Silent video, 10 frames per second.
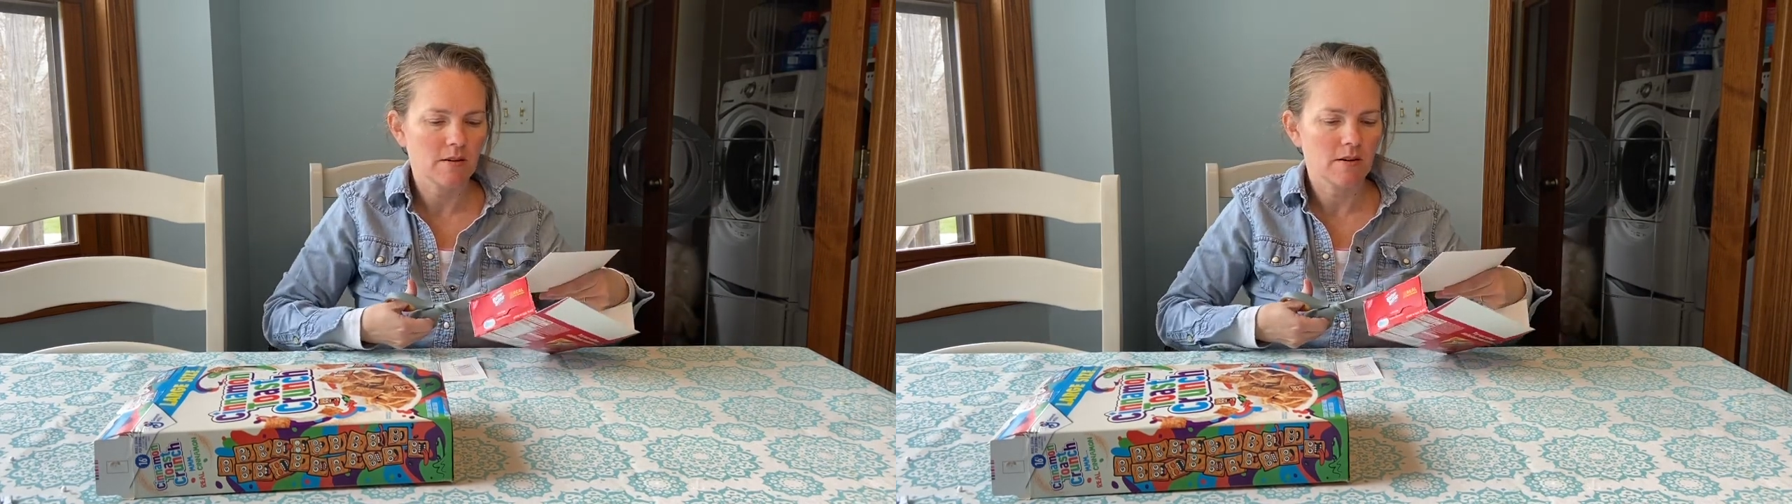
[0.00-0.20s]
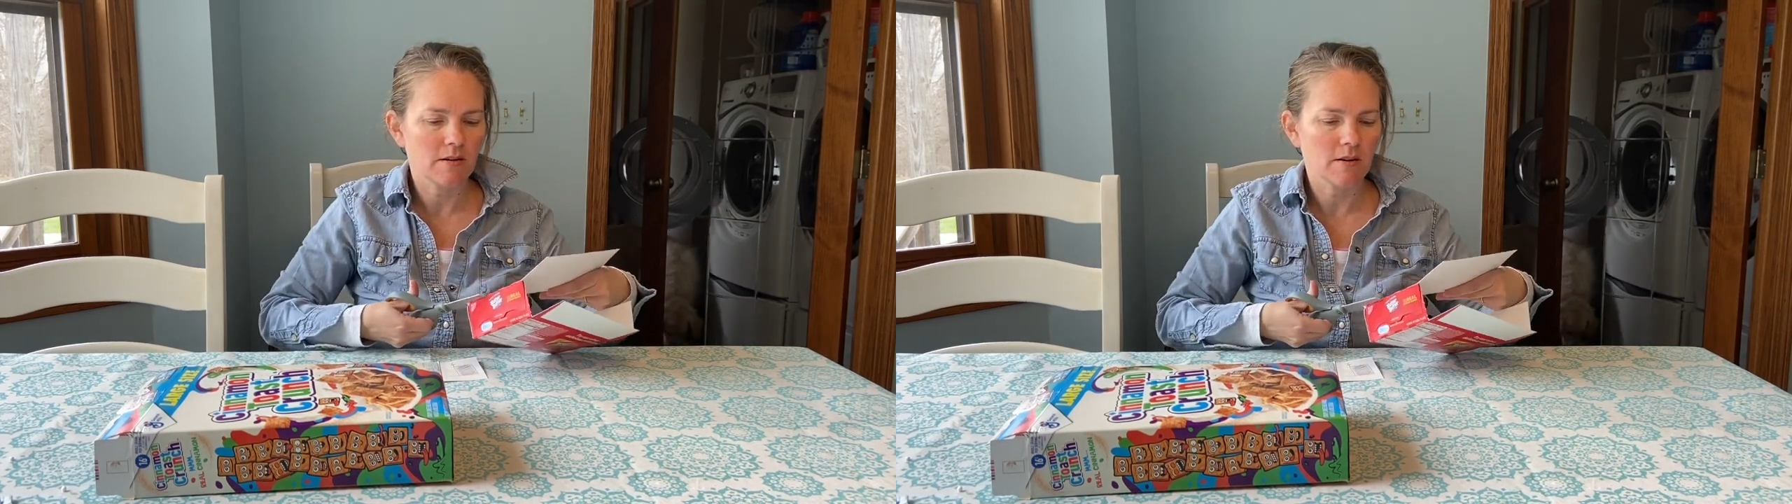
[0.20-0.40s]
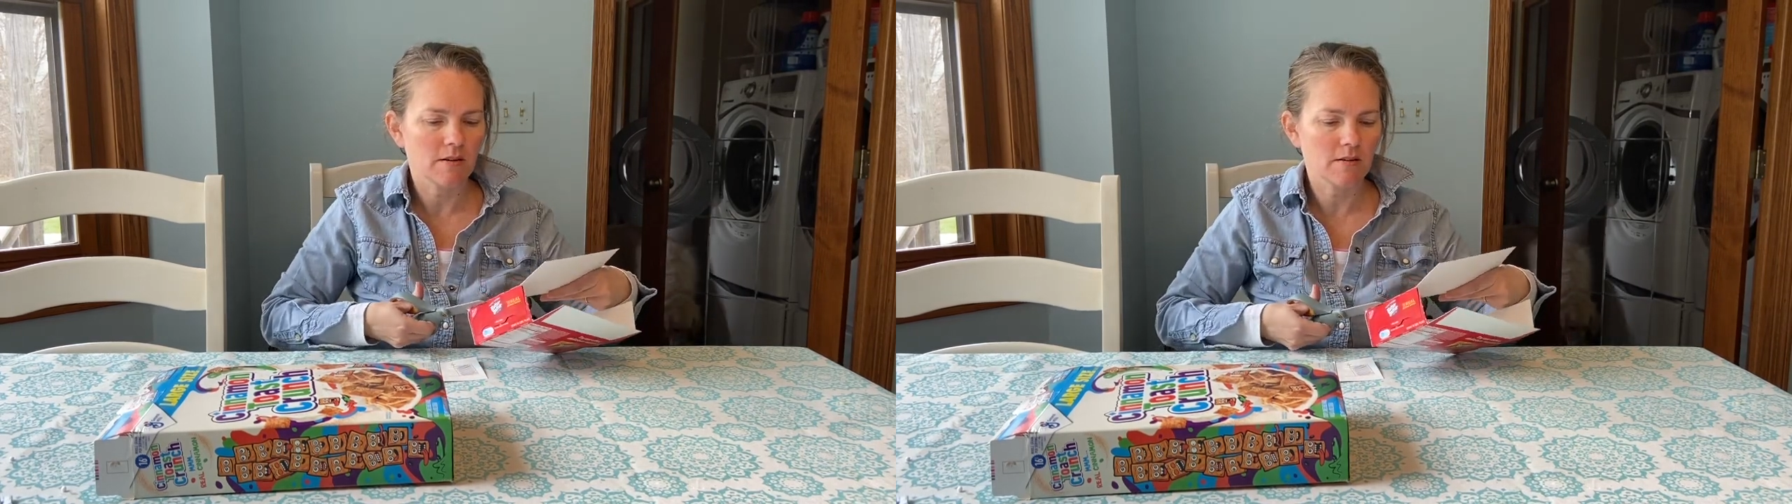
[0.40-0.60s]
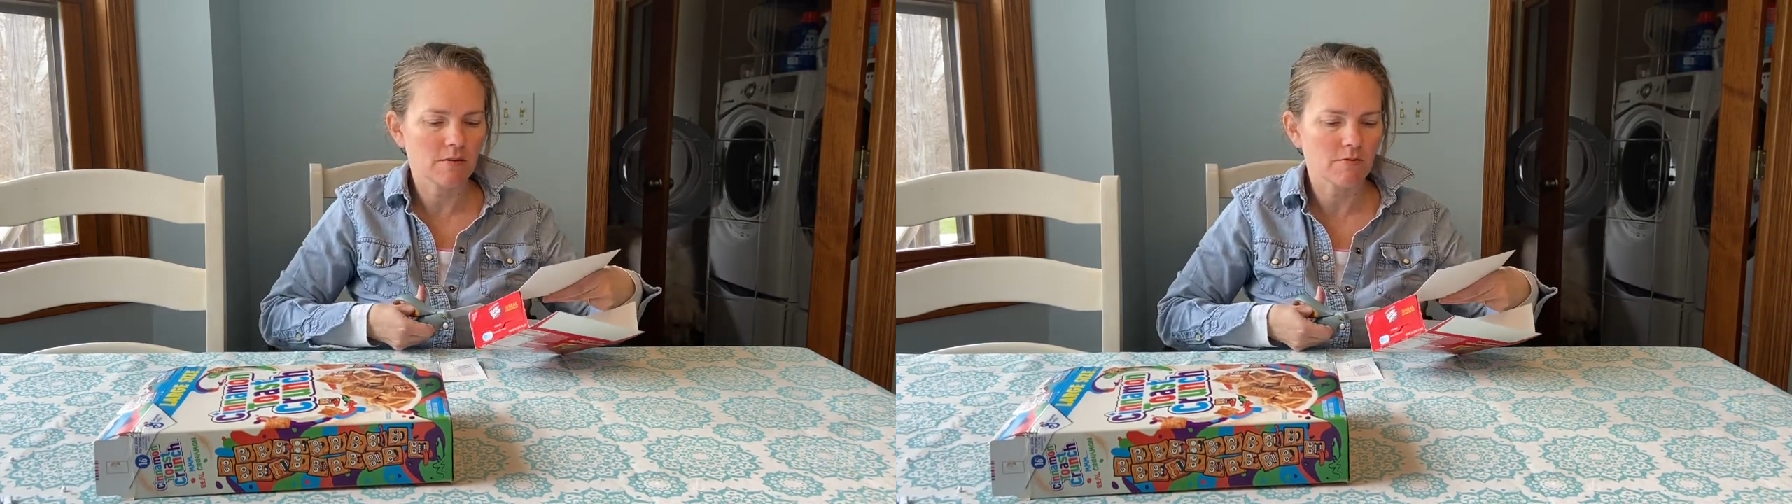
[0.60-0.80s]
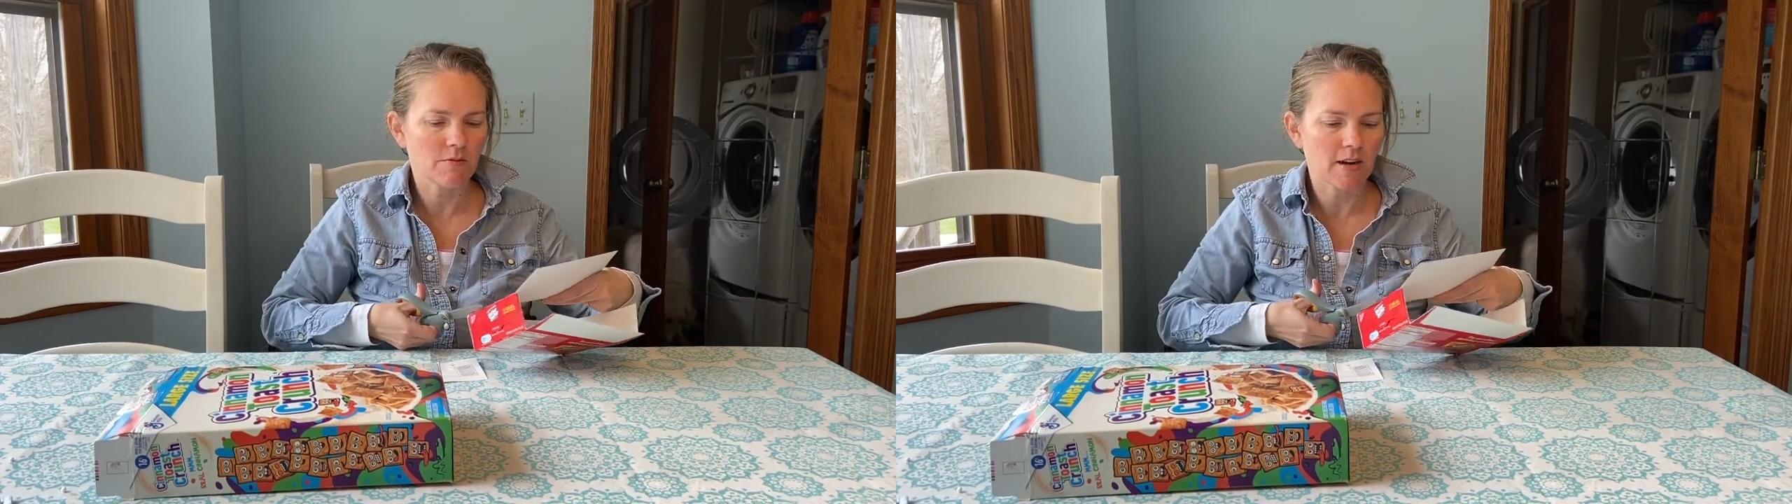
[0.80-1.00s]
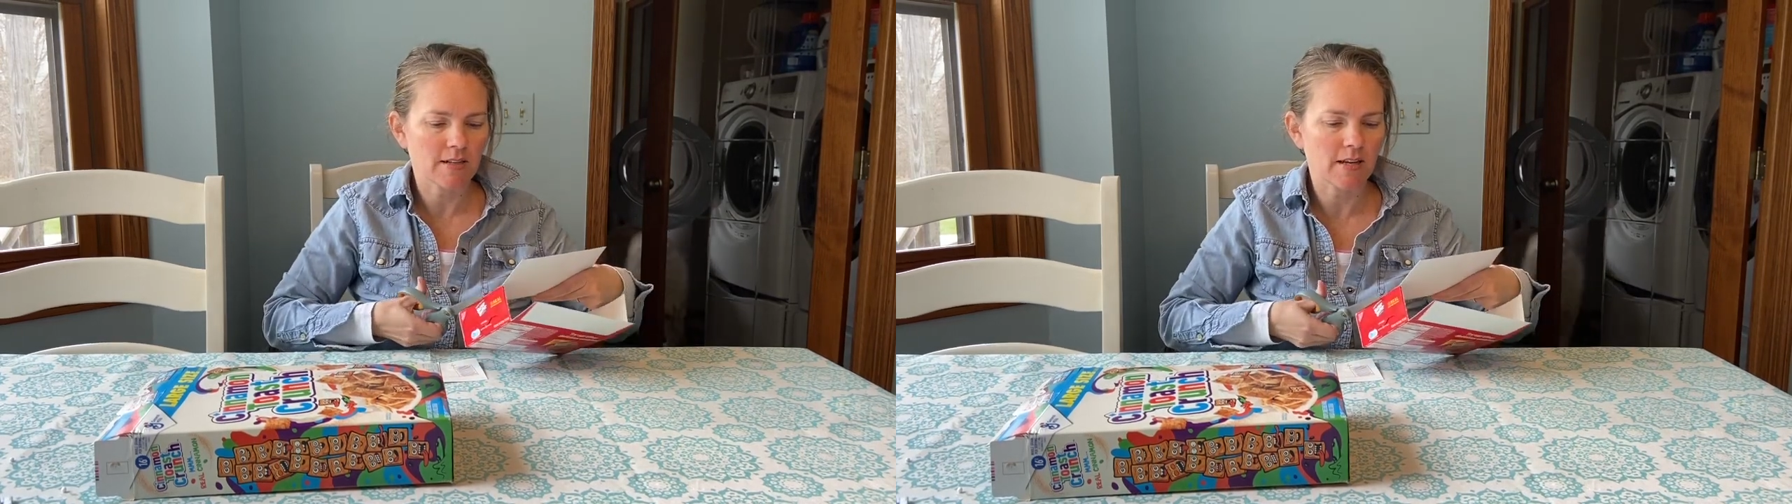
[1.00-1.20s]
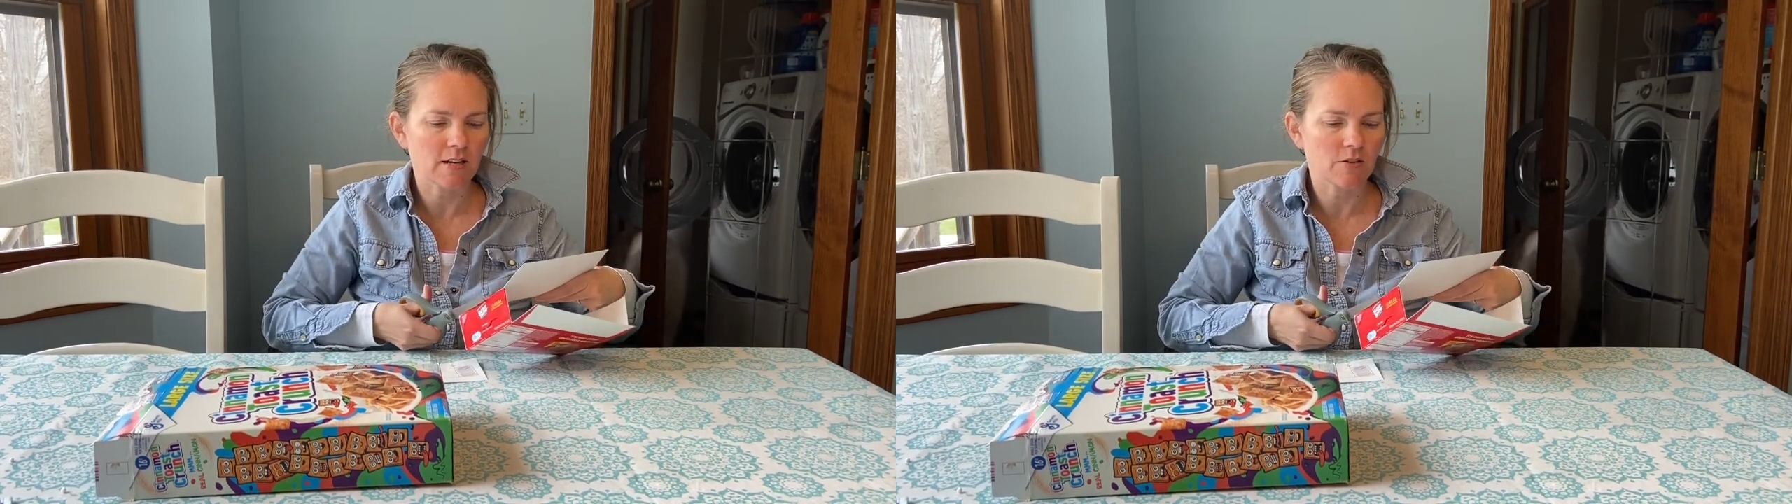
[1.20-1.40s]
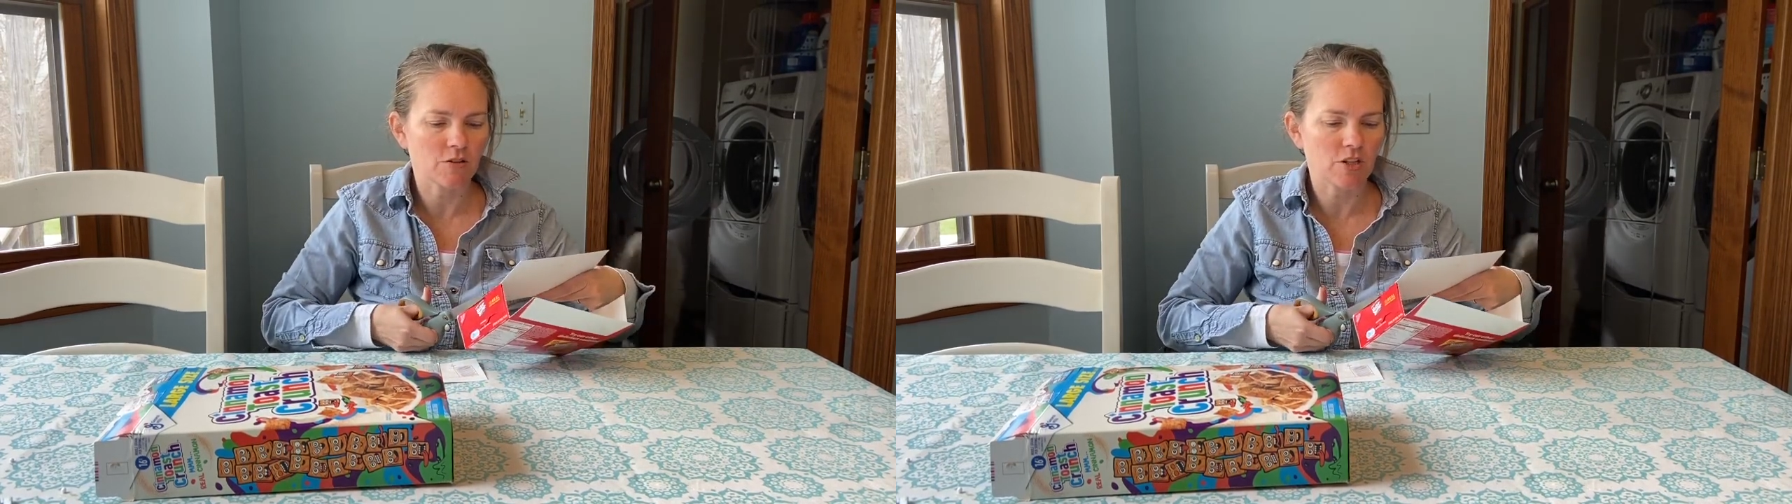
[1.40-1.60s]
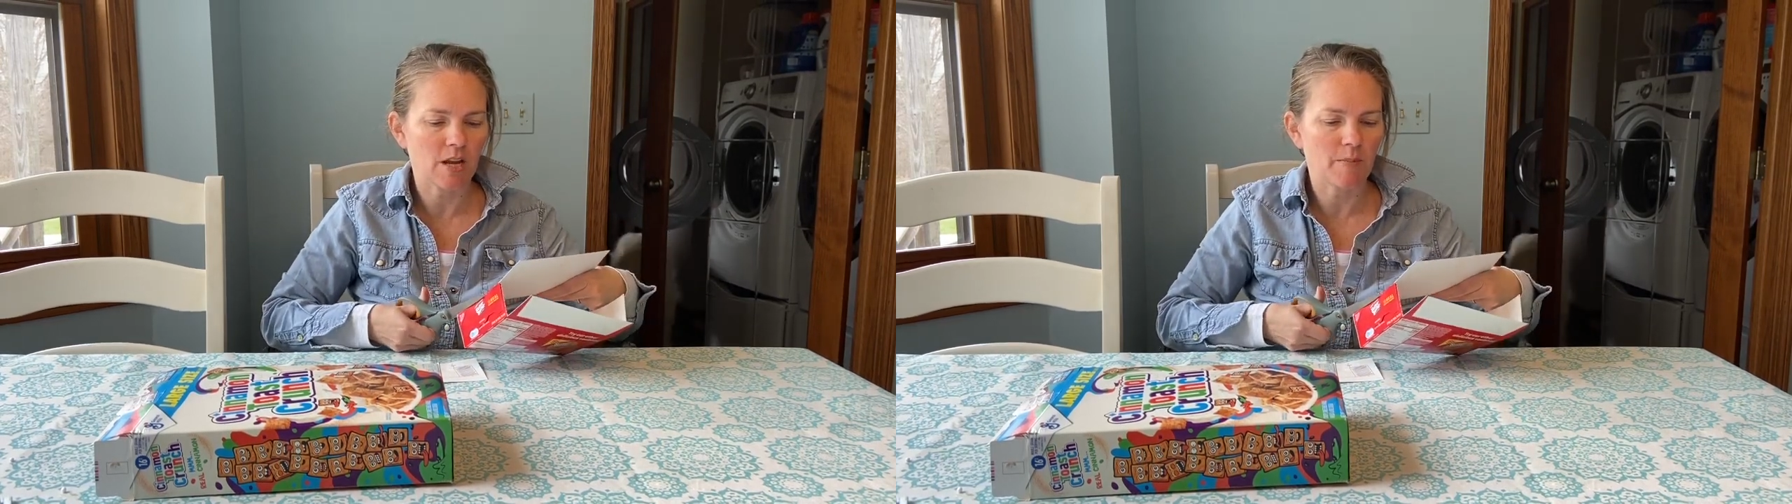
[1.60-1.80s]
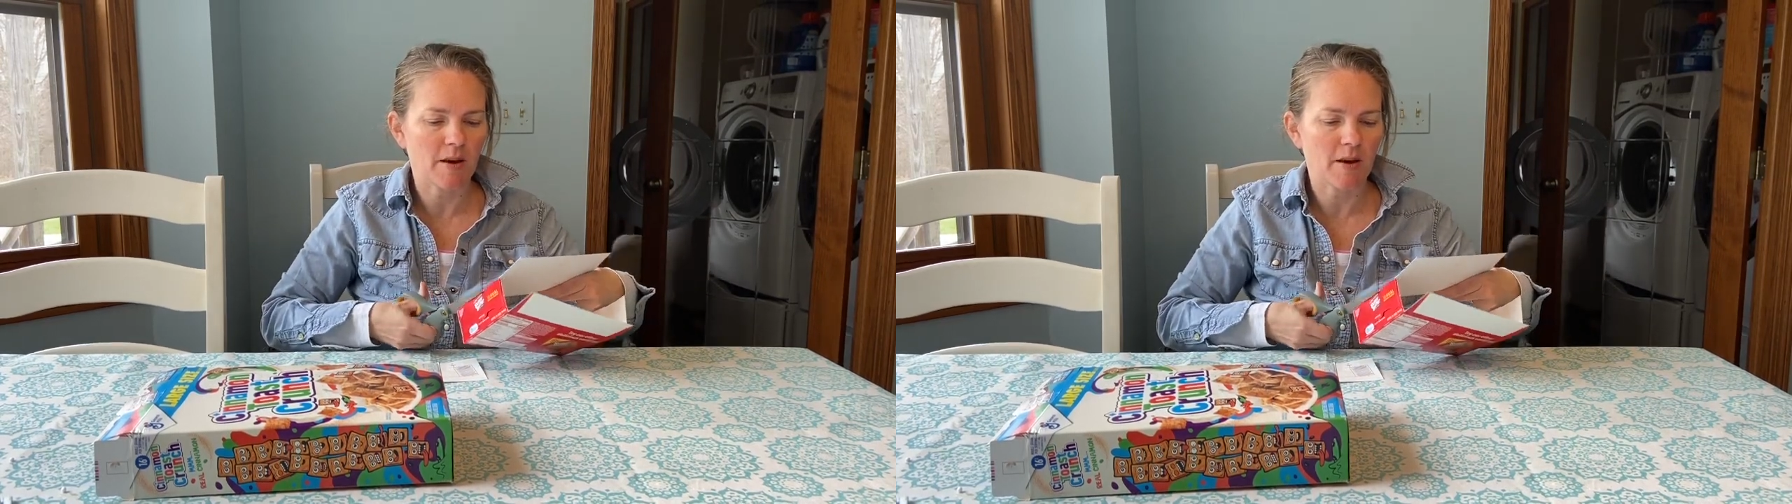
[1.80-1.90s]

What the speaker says: a nice rectangle shape